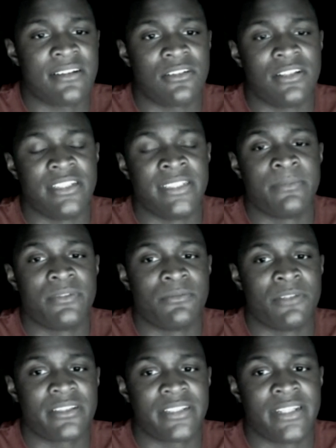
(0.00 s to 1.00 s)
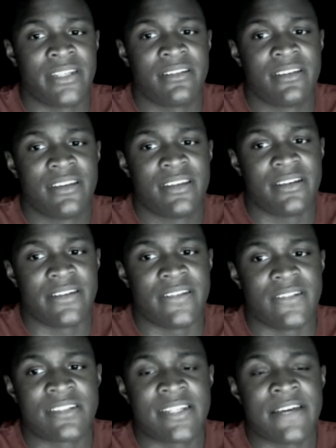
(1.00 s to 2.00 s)
I'll call him once again.
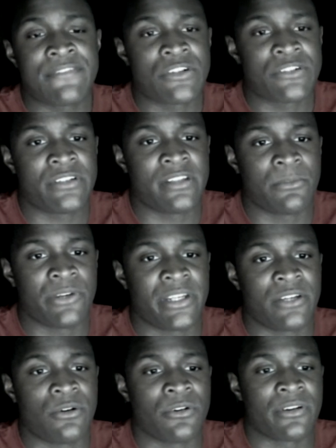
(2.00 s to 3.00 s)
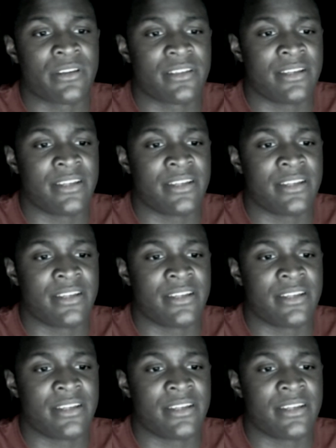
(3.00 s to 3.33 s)
He's a Staff Sergeant in the Marine Corps.